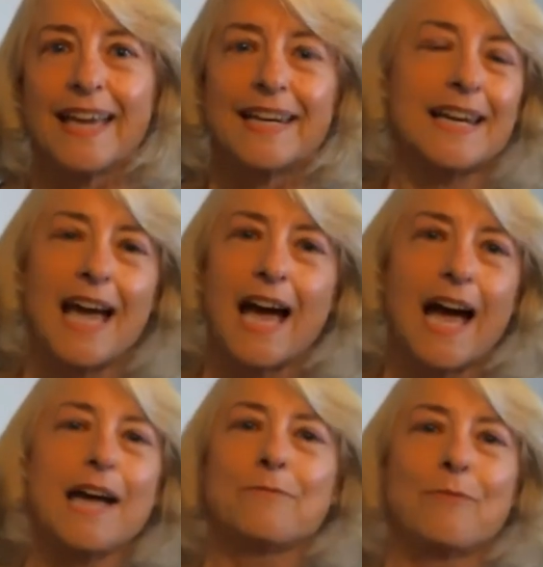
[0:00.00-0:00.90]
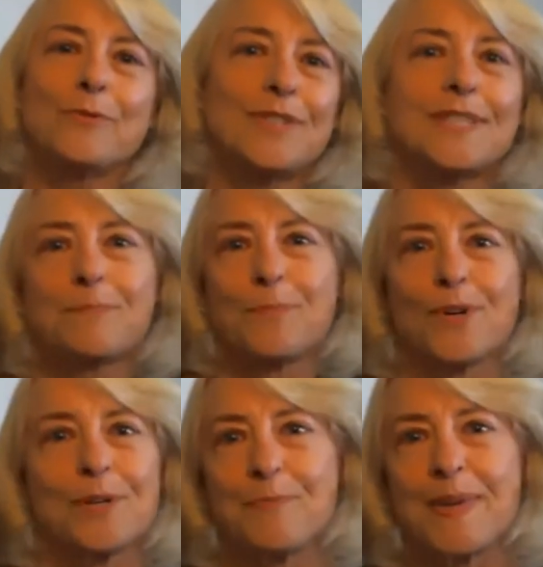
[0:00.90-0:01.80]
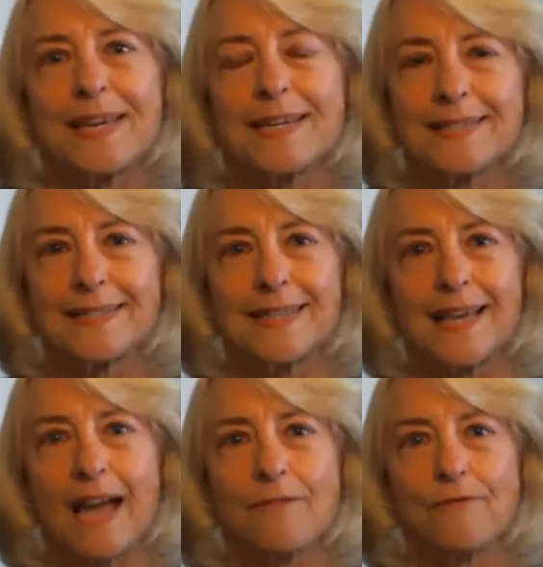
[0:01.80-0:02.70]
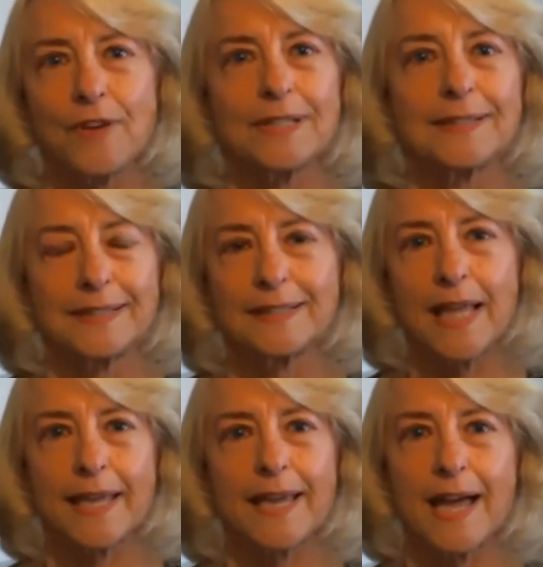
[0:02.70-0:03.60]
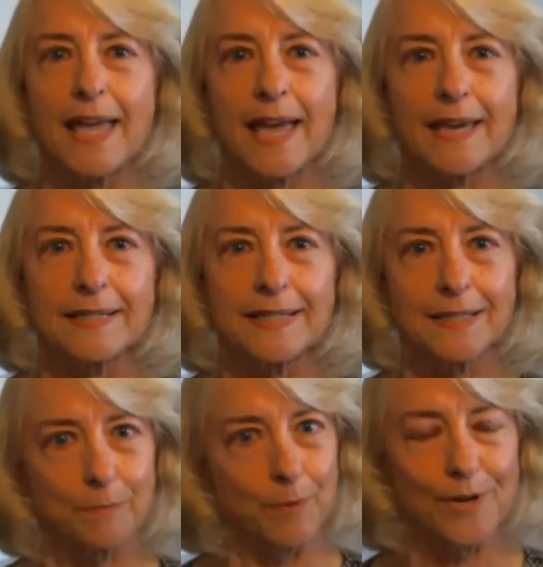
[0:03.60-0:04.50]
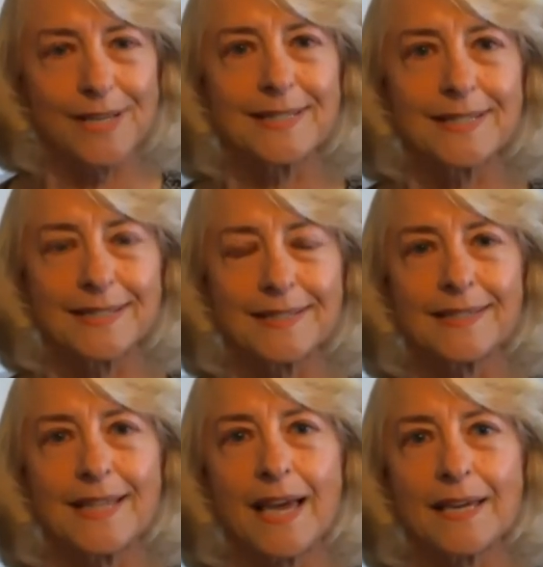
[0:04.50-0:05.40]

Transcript: And I wrote this book because I felt like I had experiences that